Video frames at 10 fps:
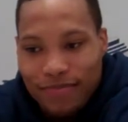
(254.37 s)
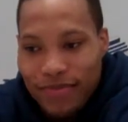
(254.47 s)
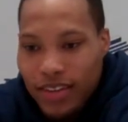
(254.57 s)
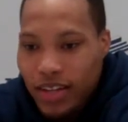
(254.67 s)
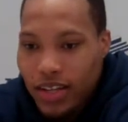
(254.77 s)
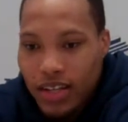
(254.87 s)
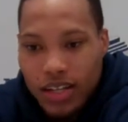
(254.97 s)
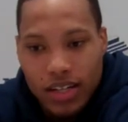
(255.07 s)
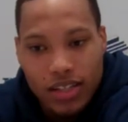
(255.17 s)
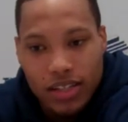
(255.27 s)
the
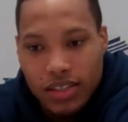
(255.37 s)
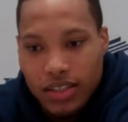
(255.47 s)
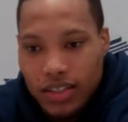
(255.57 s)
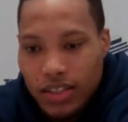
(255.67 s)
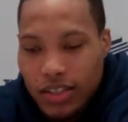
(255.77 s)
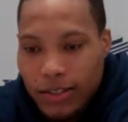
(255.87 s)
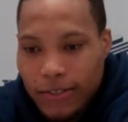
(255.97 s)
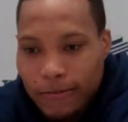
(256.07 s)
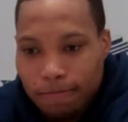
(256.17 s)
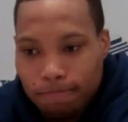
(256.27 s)
mental block
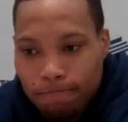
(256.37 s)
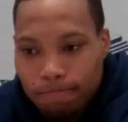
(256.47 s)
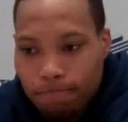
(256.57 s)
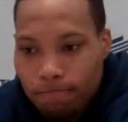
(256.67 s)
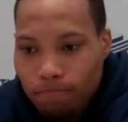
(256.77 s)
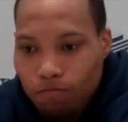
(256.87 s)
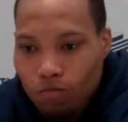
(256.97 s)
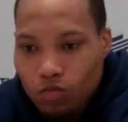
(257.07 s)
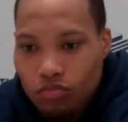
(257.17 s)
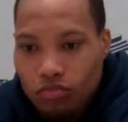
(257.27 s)
to
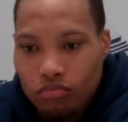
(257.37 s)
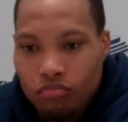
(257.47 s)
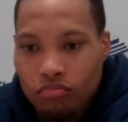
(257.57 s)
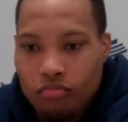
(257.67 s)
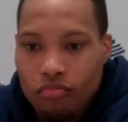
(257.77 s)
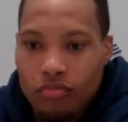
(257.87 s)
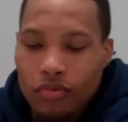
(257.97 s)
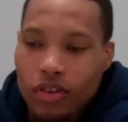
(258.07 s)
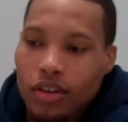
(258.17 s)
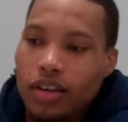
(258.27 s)
not allowing that to
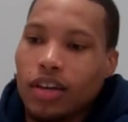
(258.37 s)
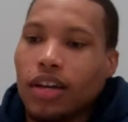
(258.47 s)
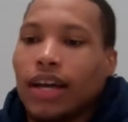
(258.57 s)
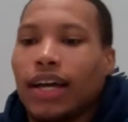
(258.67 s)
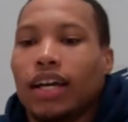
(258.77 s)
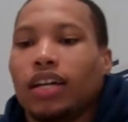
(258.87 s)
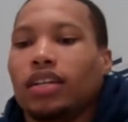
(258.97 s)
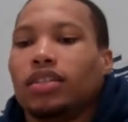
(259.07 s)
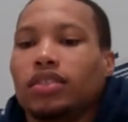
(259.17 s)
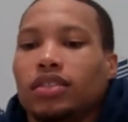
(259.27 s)
happen? What kind of
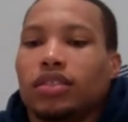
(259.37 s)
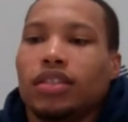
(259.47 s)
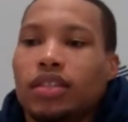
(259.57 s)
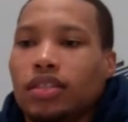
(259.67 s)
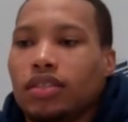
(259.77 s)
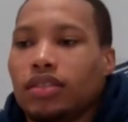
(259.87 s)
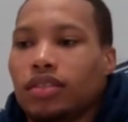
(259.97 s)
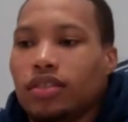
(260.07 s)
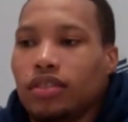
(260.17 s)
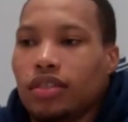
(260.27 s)
things occur that
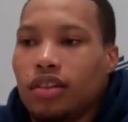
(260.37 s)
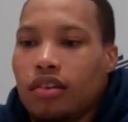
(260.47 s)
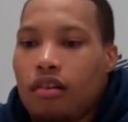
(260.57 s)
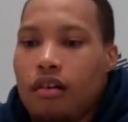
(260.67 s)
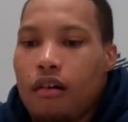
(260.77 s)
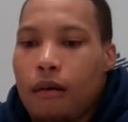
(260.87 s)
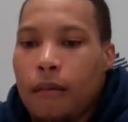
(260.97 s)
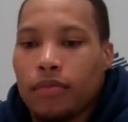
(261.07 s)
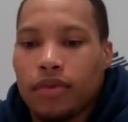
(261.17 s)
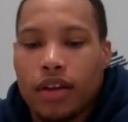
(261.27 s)

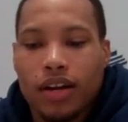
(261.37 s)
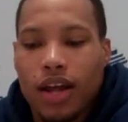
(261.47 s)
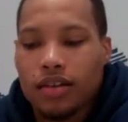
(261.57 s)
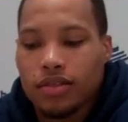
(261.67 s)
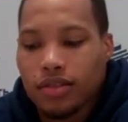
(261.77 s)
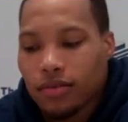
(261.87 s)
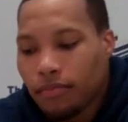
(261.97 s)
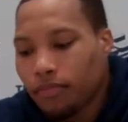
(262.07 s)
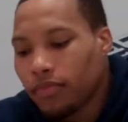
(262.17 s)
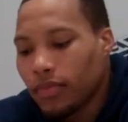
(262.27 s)
allow you to fall into
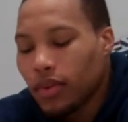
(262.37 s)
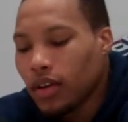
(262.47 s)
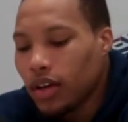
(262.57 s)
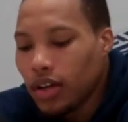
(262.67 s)
that trap?